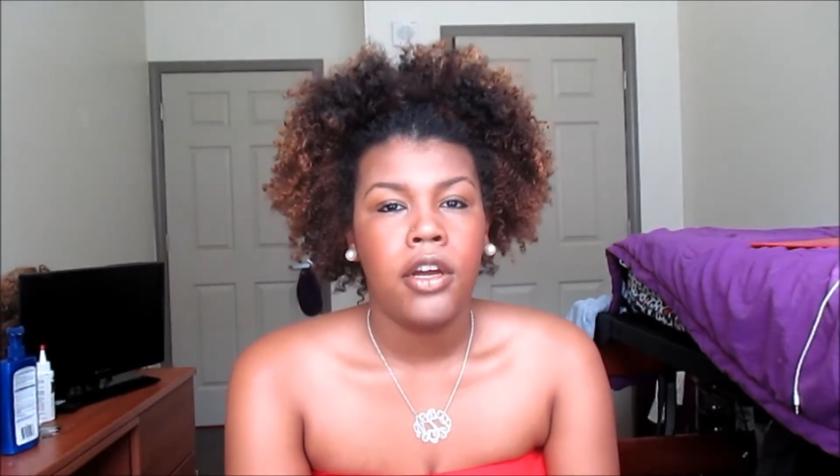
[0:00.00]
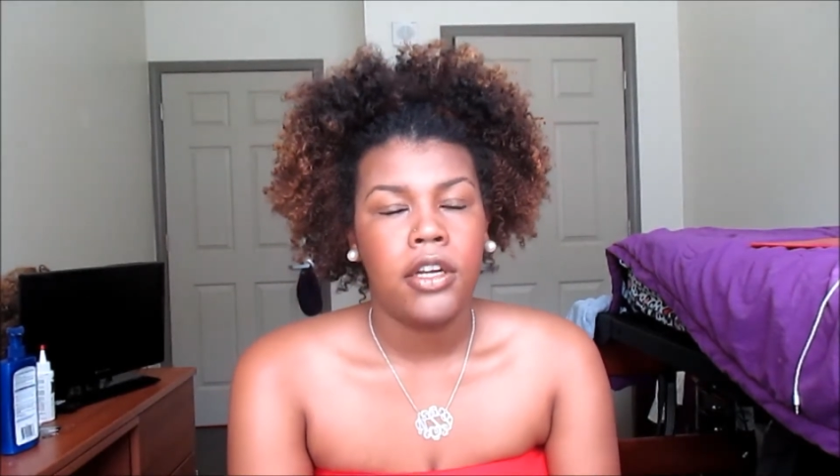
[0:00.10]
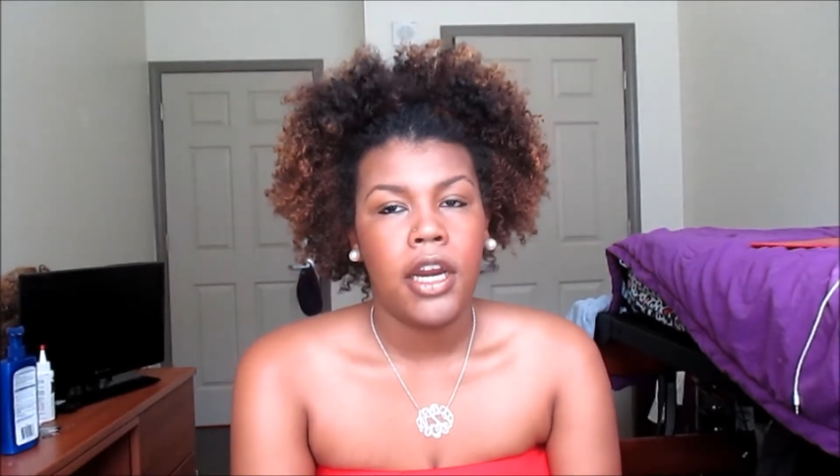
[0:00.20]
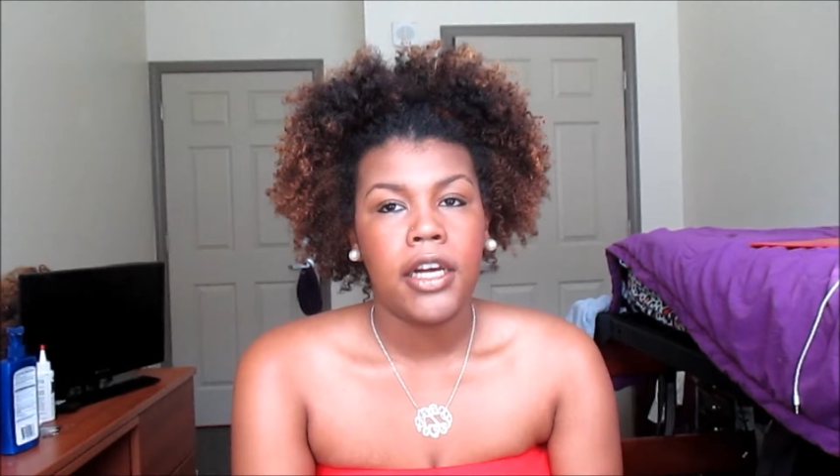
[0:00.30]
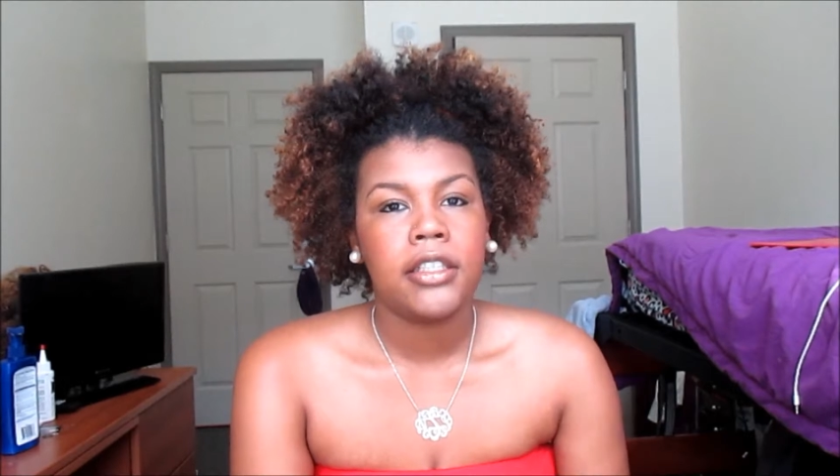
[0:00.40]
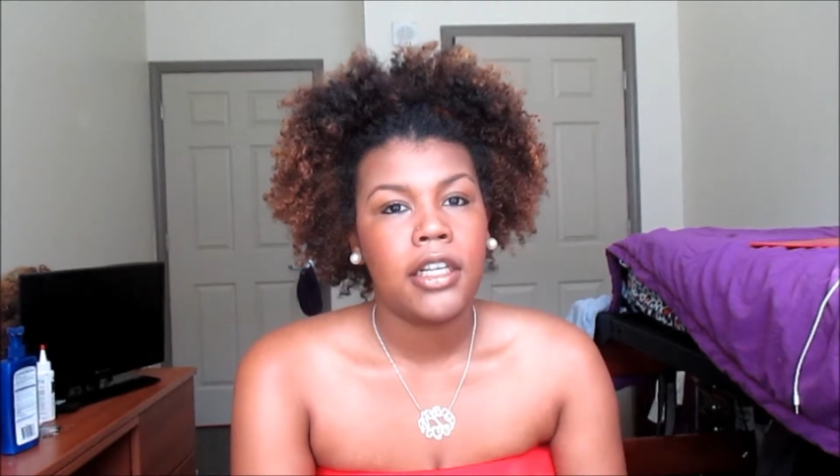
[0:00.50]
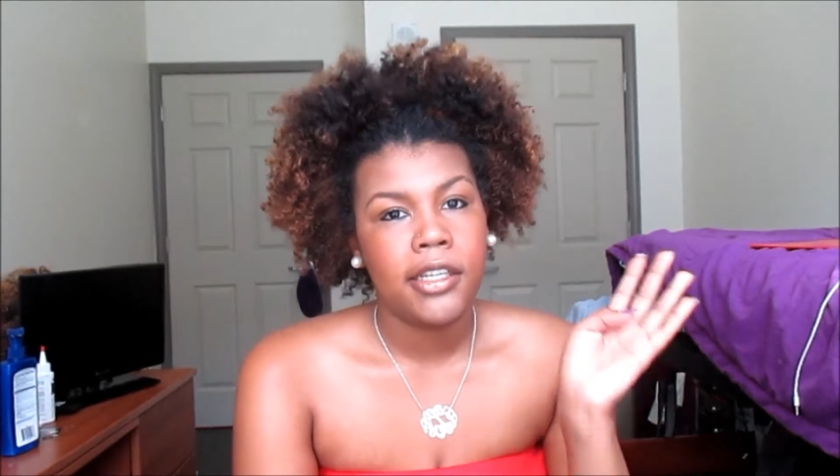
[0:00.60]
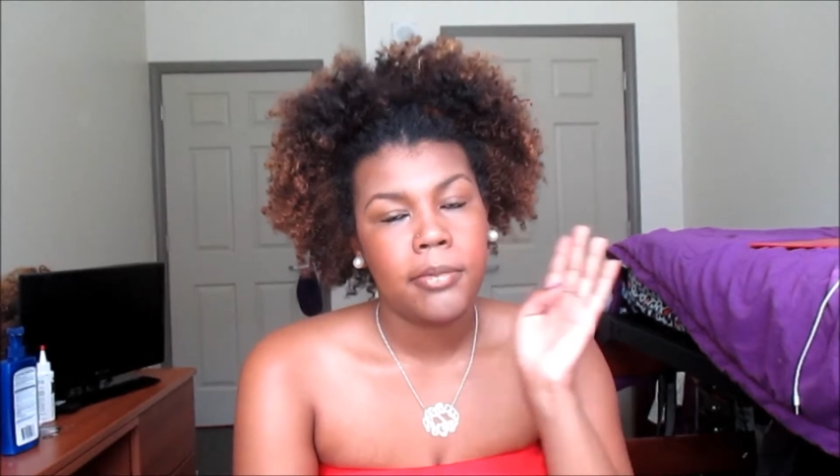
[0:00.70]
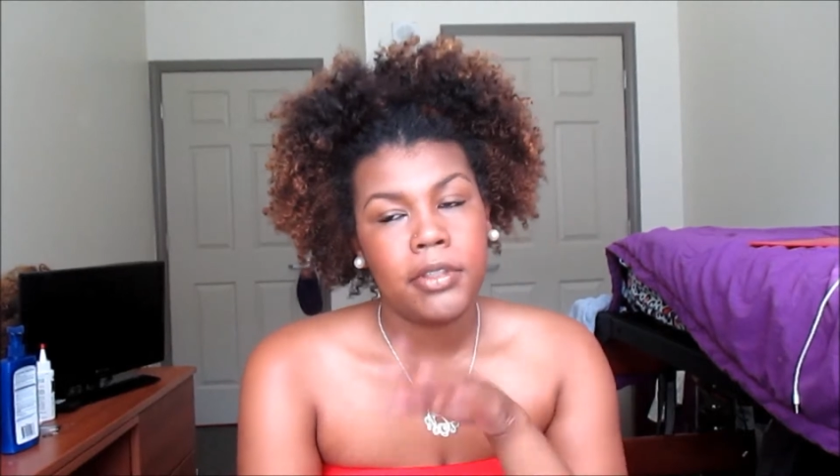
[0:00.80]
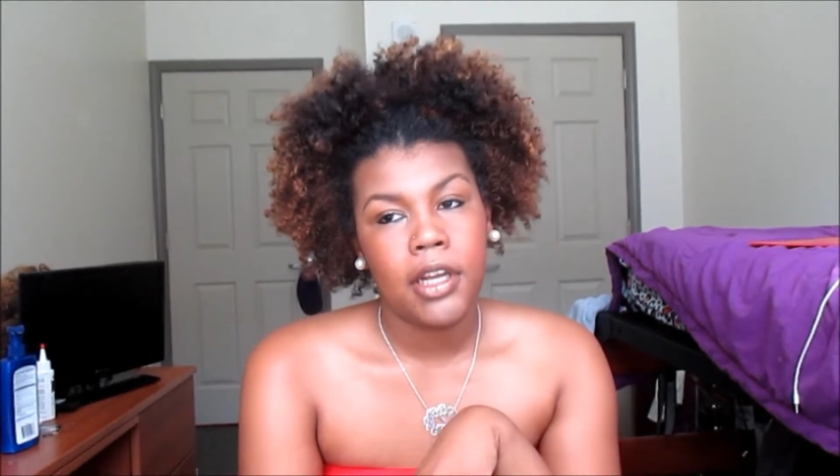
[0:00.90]
the next
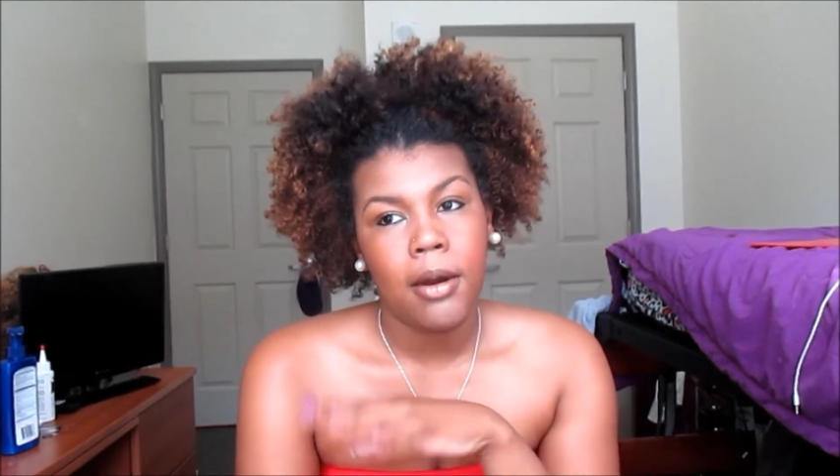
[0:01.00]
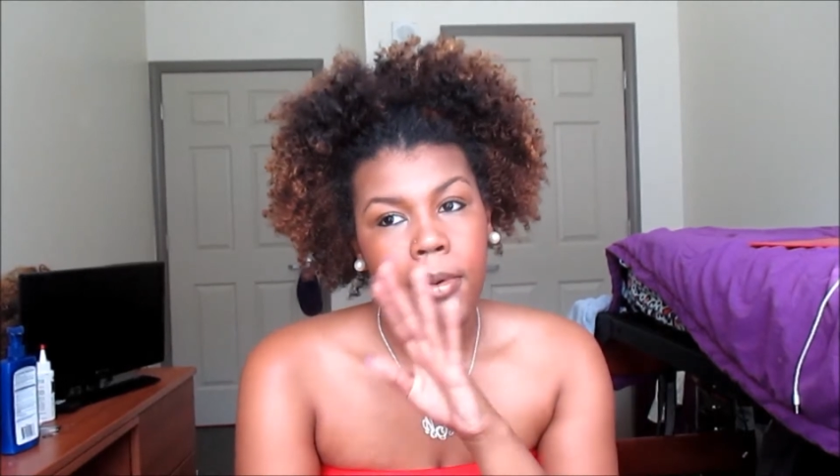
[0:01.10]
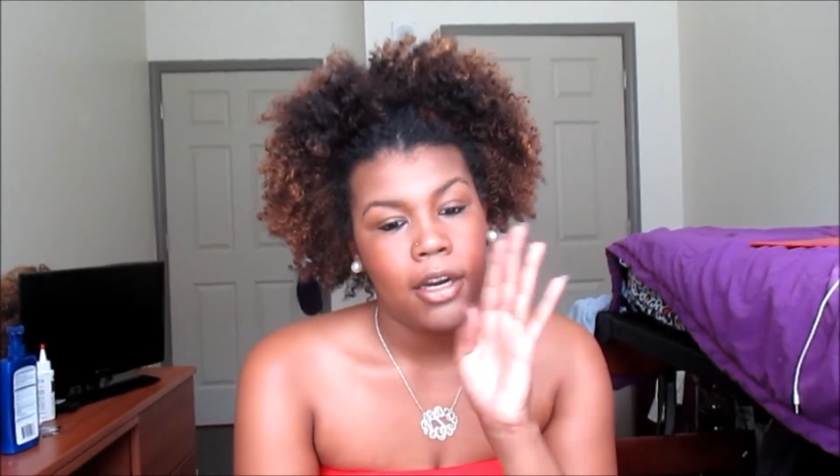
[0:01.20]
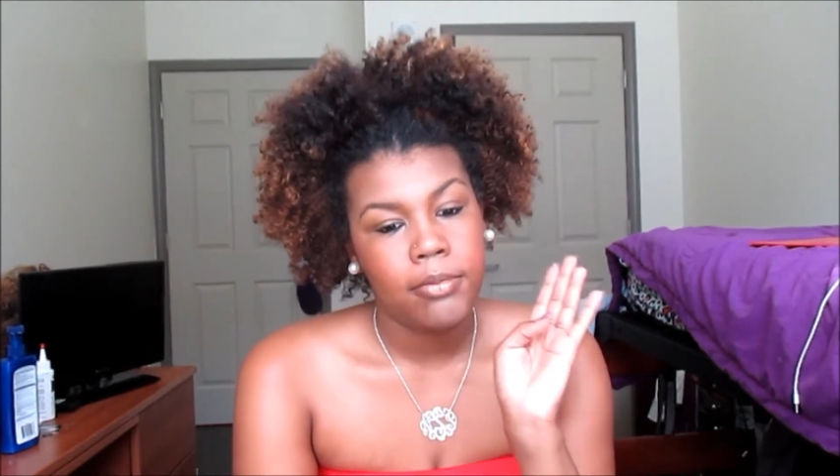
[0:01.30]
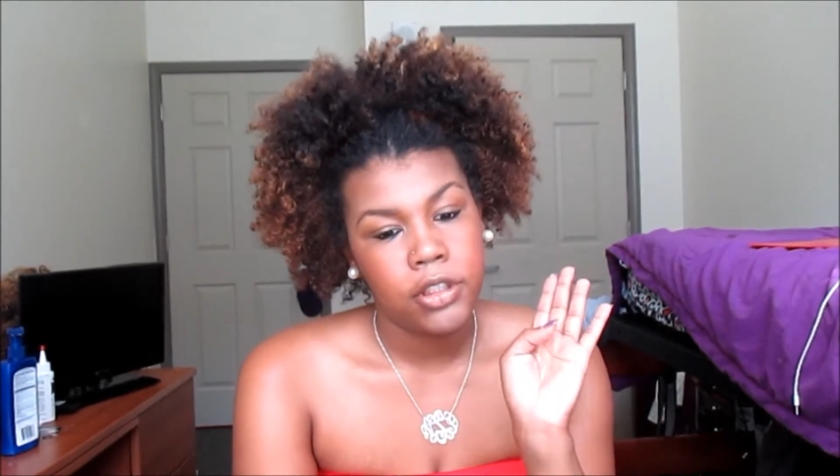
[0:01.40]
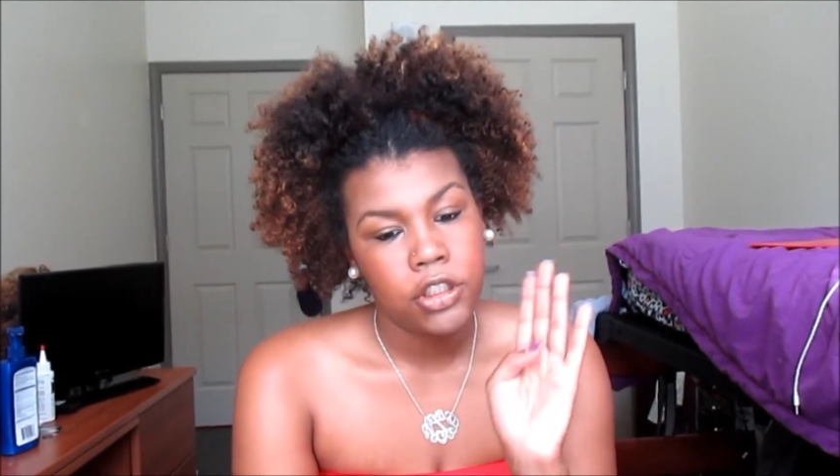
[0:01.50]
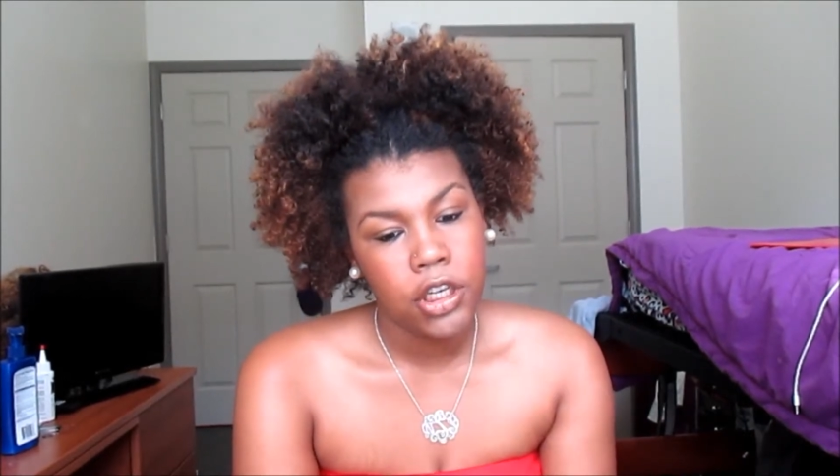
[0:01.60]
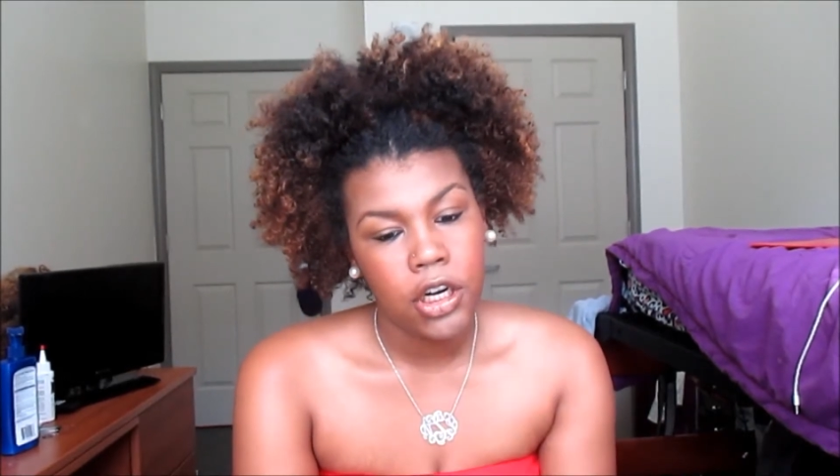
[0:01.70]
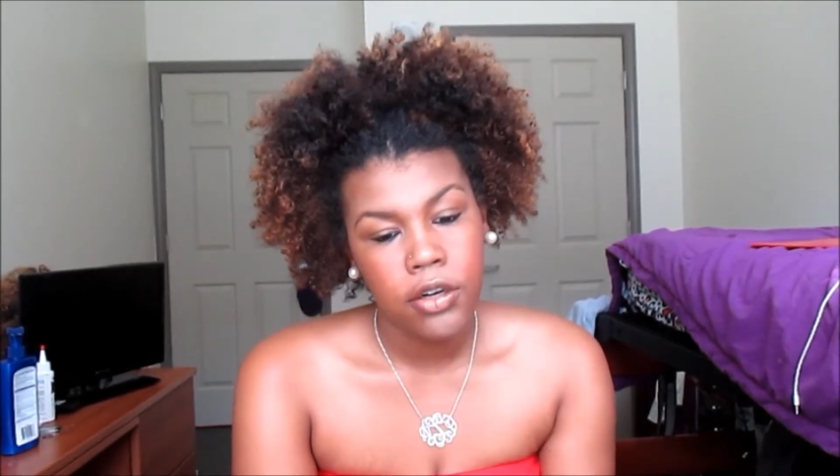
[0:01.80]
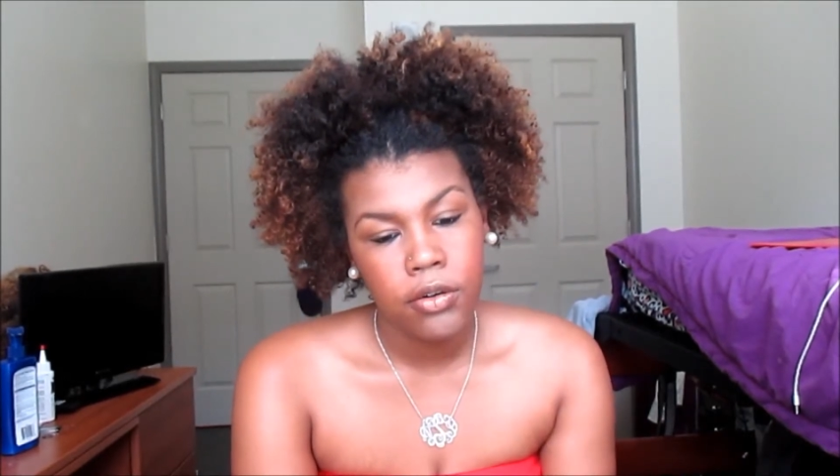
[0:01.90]
clips that are about to be
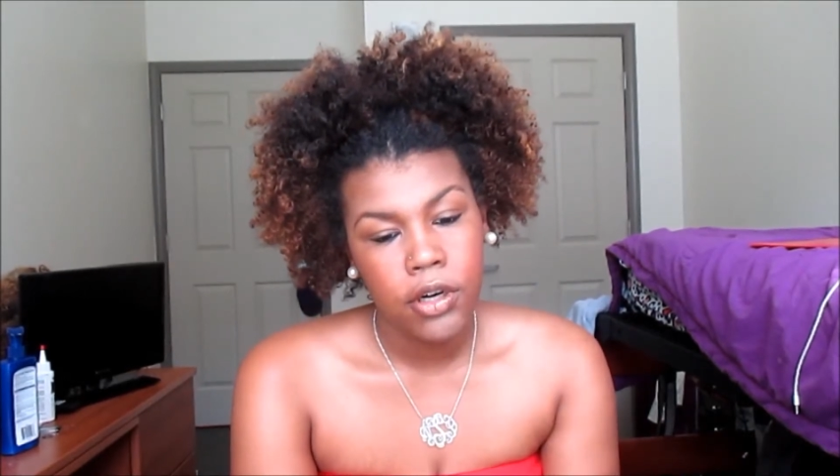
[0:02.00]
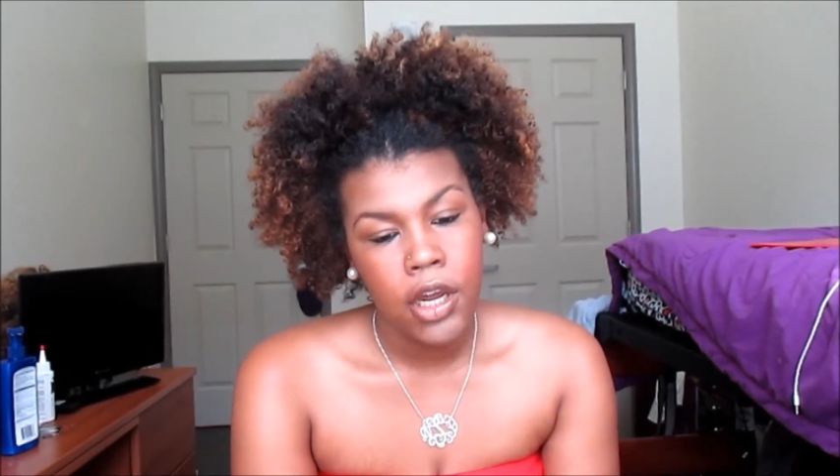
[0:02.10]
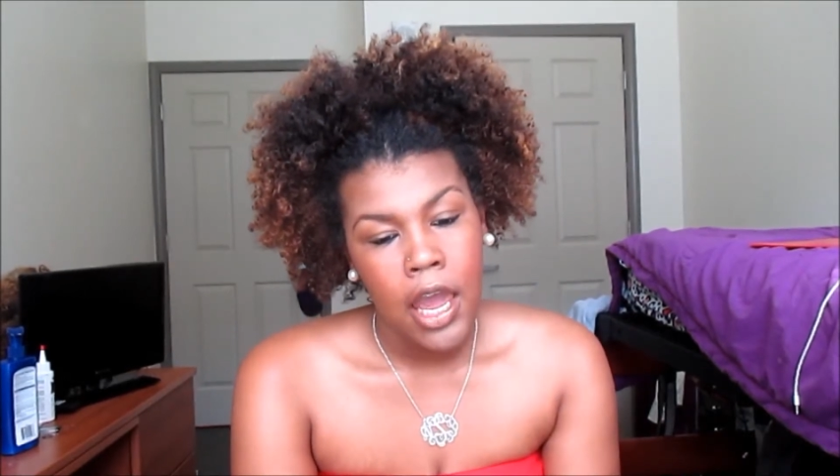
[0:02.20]
shown,